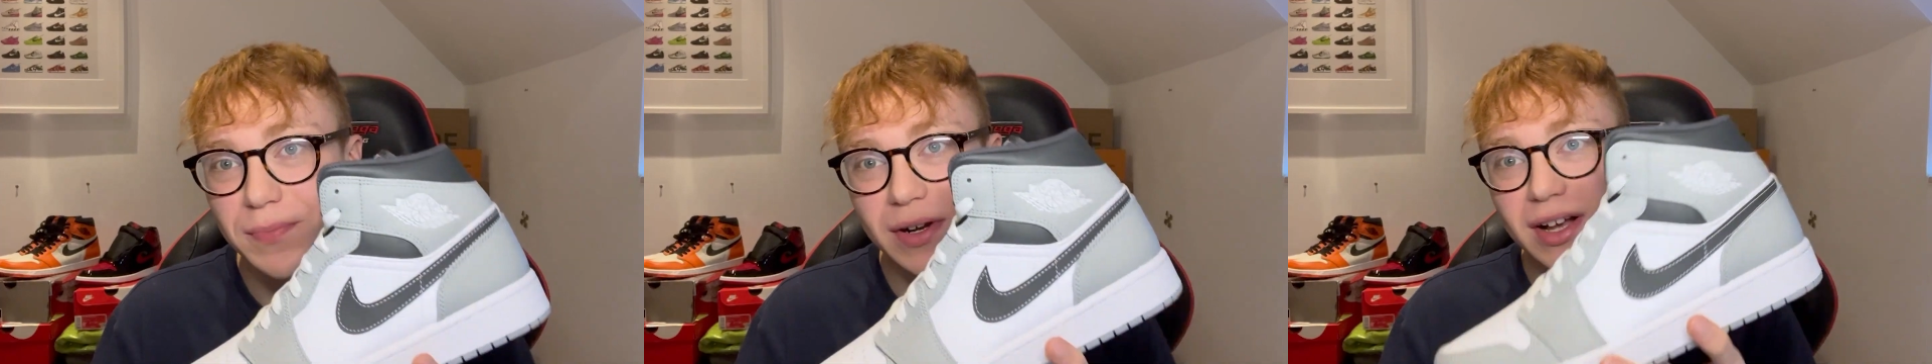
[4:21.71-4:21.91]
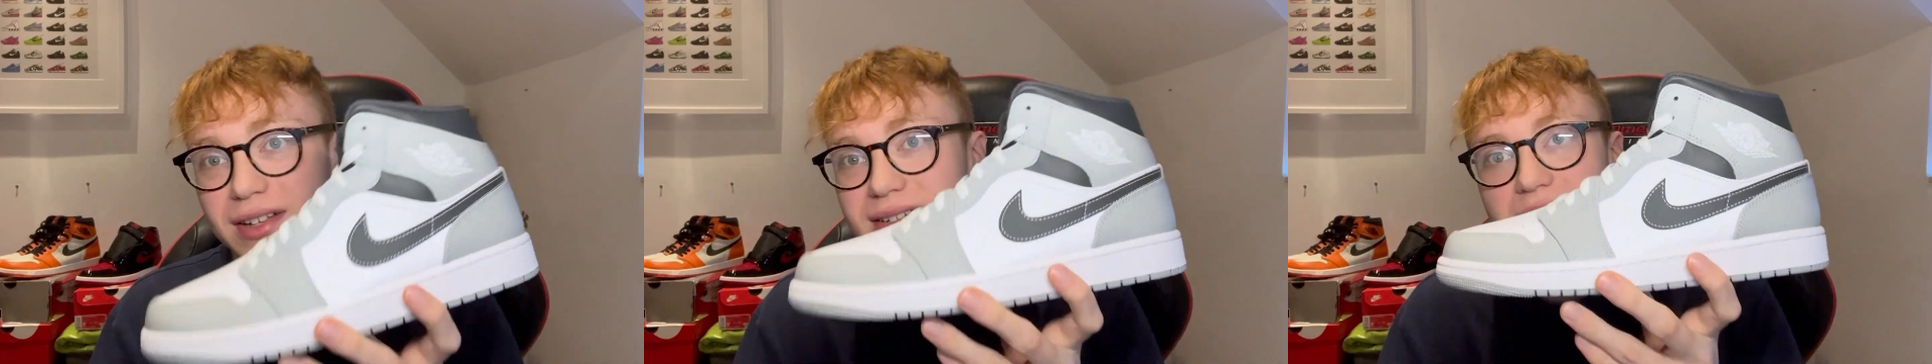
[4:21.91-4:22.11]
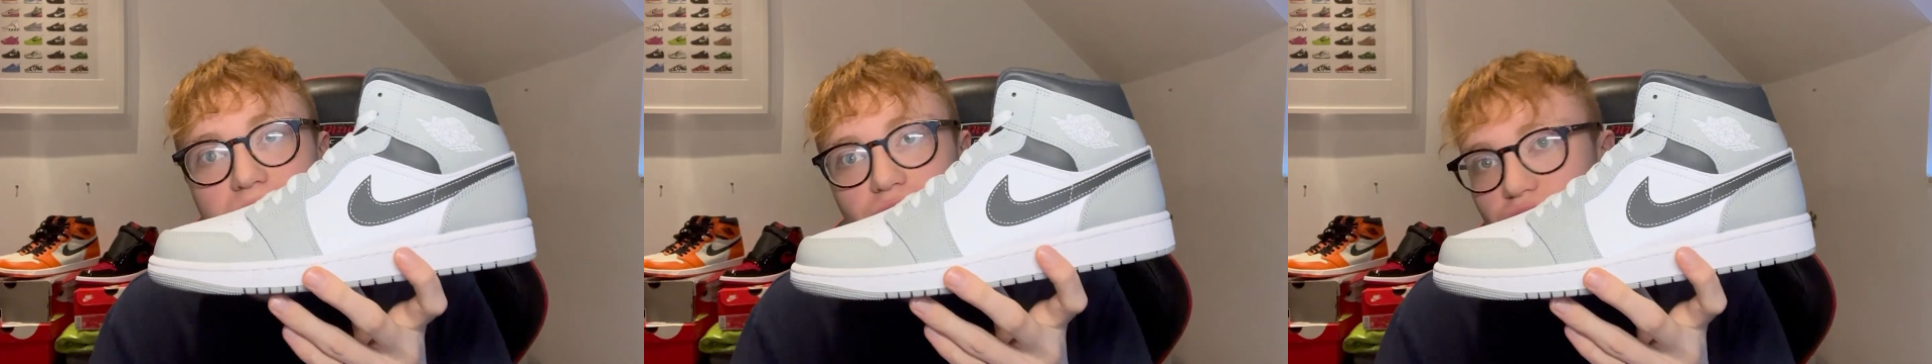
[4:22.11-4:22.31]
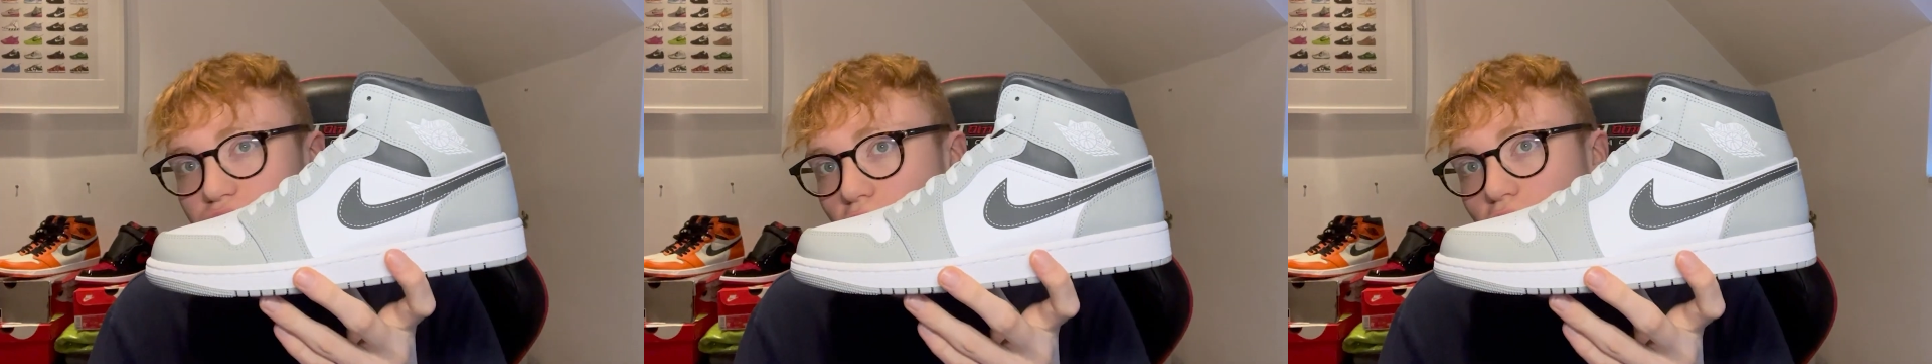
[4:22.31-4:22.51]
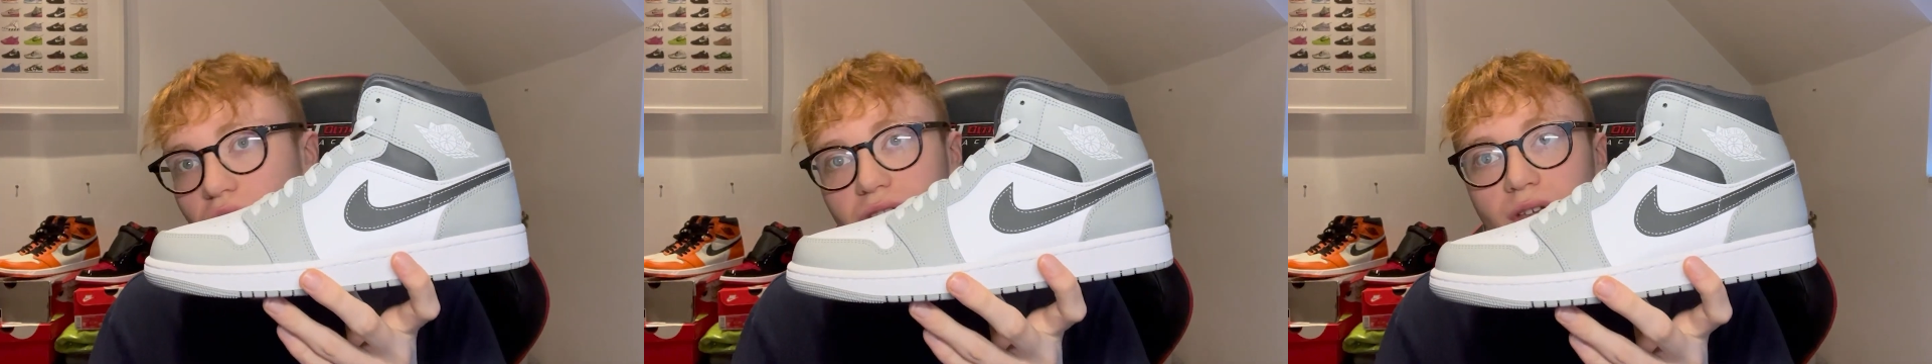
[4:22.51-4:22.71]
because then they're just
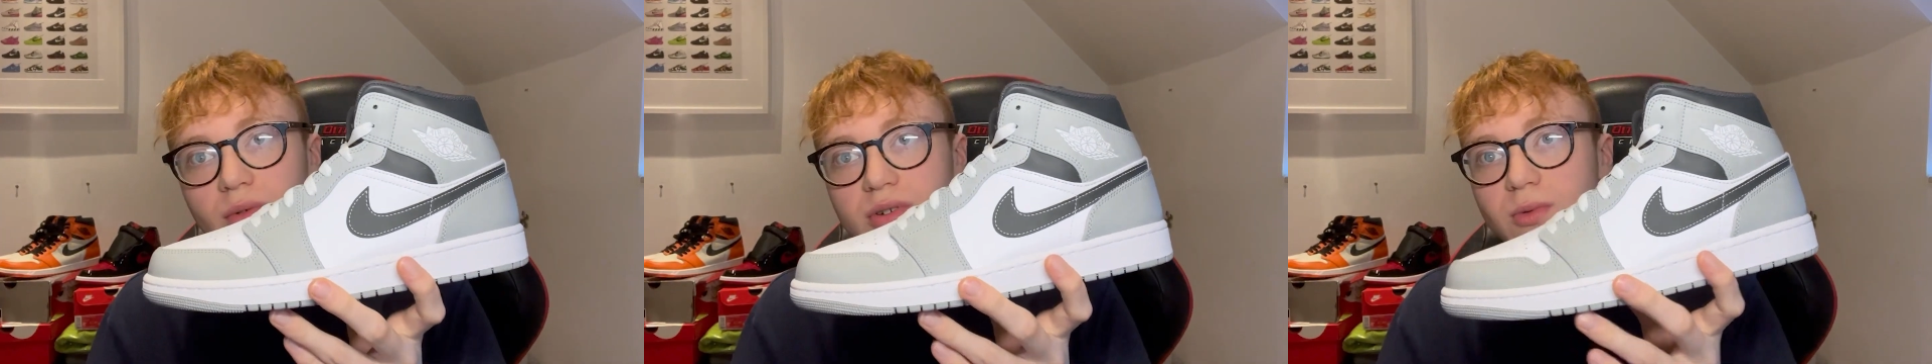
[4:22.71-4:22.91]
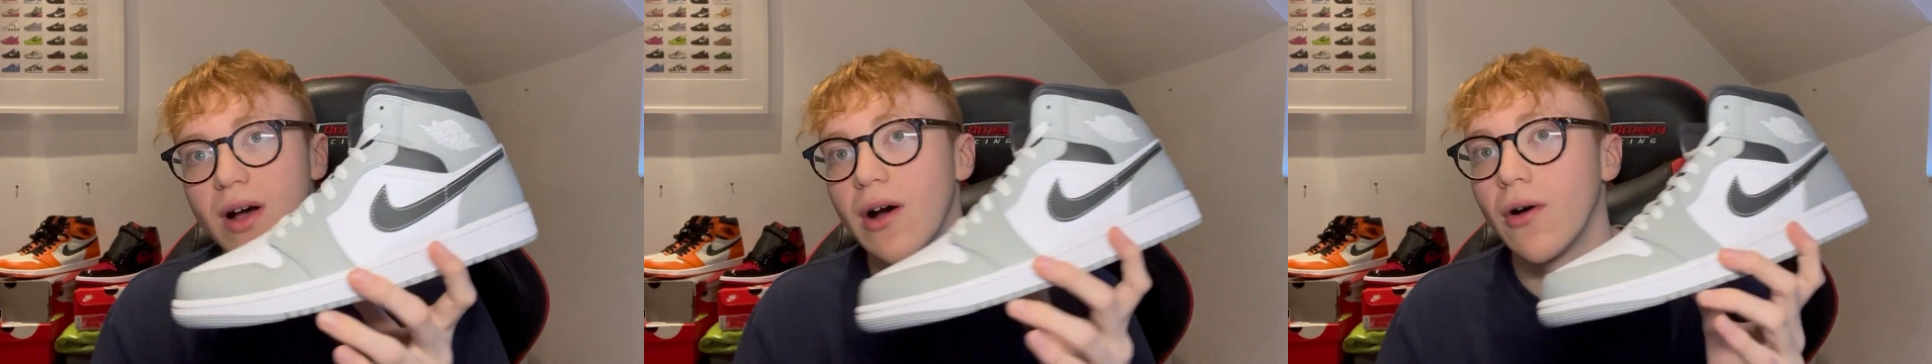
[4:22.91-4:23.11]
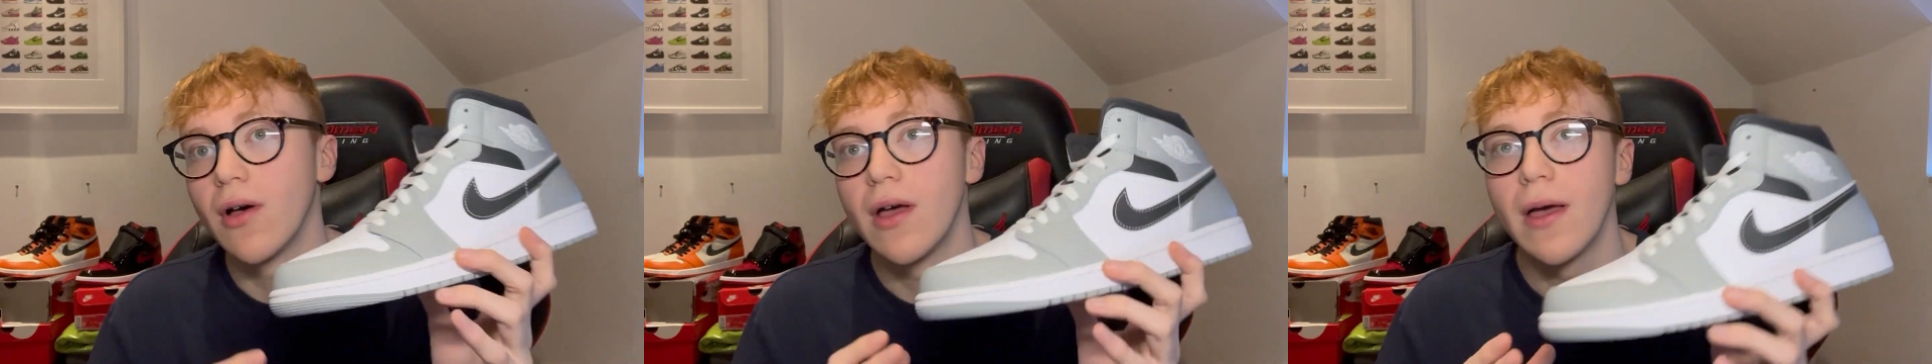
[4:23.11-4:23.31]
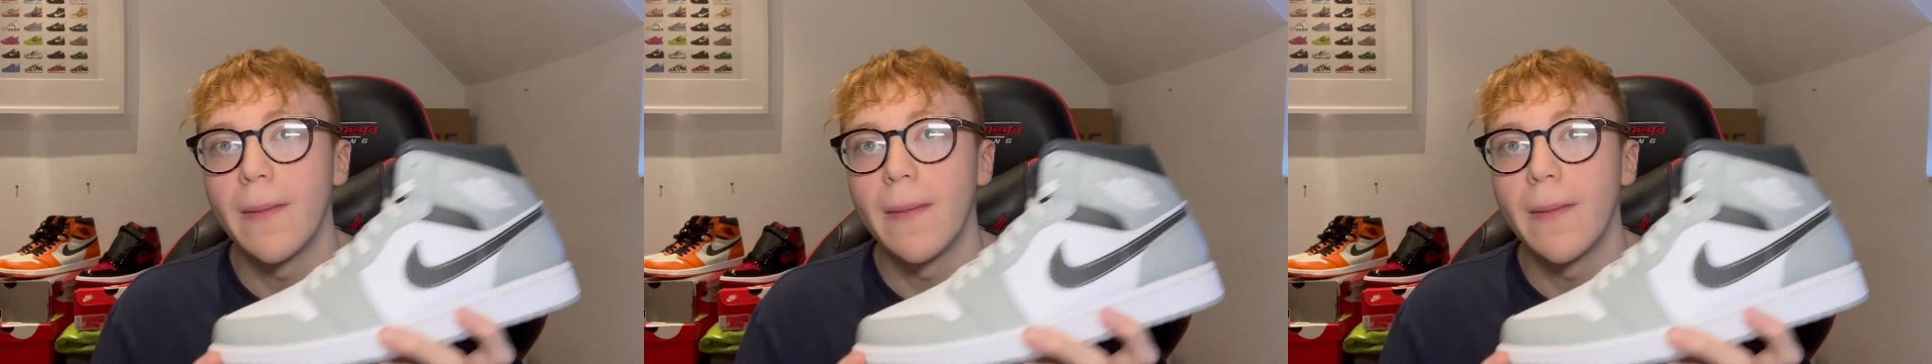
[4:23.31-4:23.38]
not going to do as well.